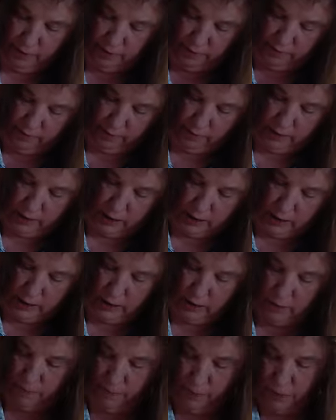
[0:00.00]
very good.
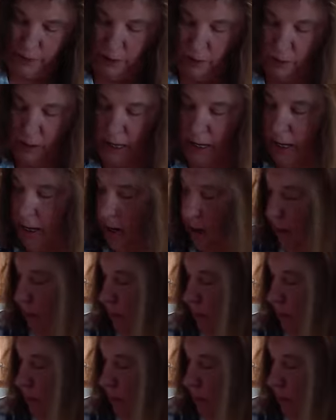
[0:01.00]
Okay.